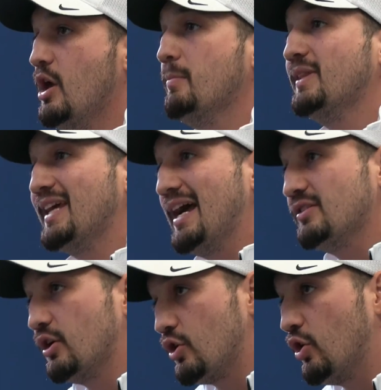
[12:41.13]
But the guys
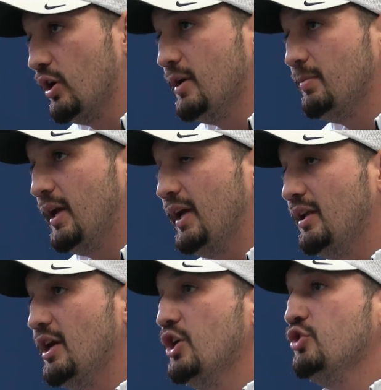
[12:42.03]
that are currently
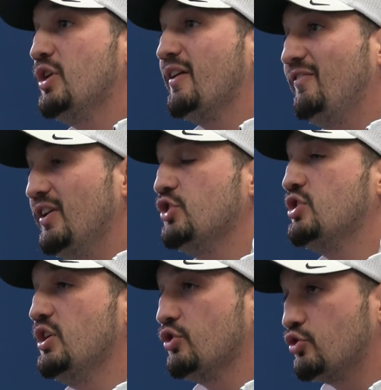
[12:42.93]
playing, you got to
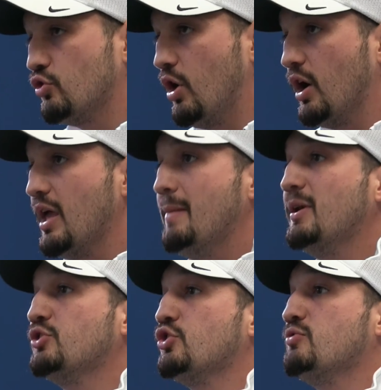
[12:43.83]
finish the year strong
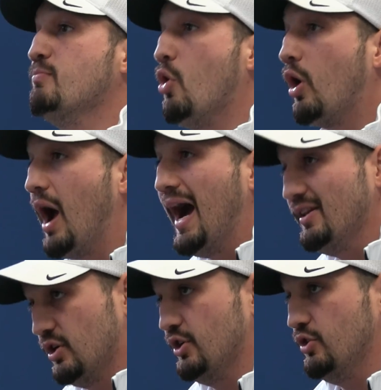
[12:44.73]
because there's more
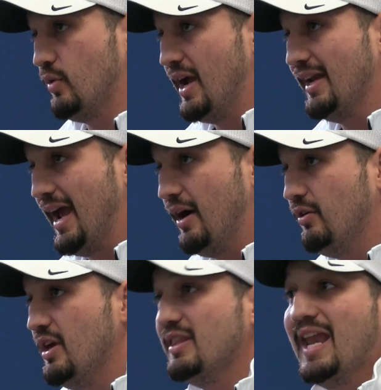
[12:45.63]
eyes on you right
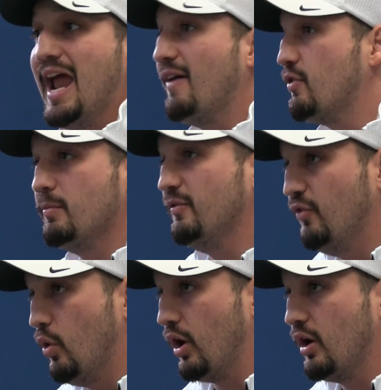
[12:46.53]
now than ever
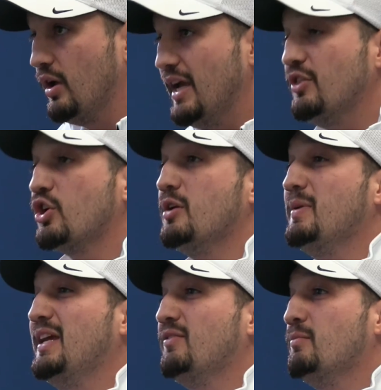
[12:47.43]
before. And they're going
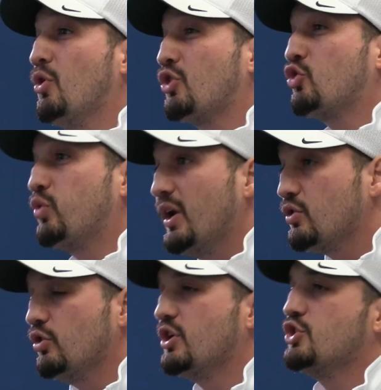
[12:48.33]
to be even more
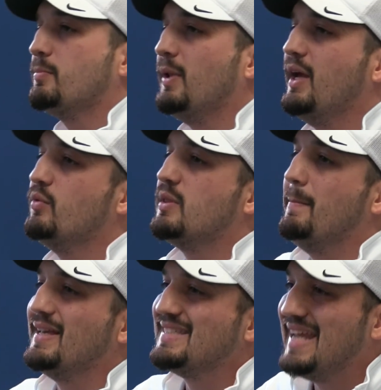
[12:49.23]
critical because you're playing with the
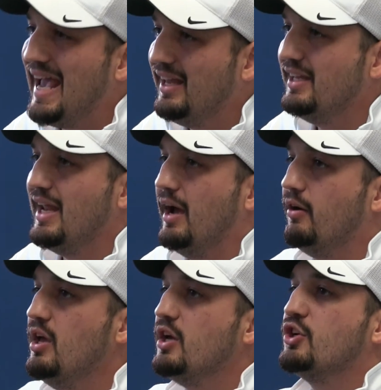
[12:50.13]
best talent
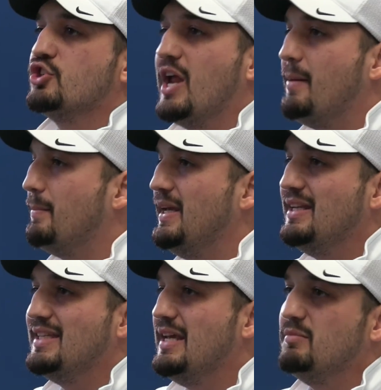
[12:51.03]
now because you're not
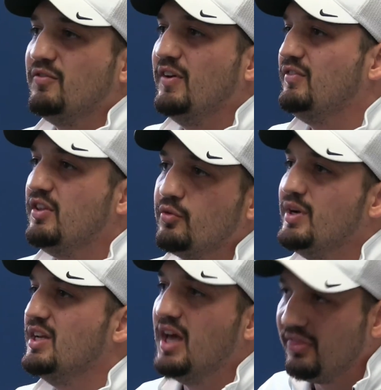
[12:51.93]
beating teams
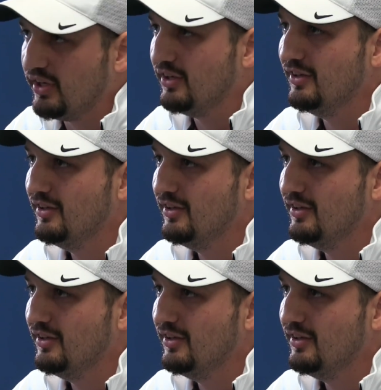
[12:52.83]
53-0.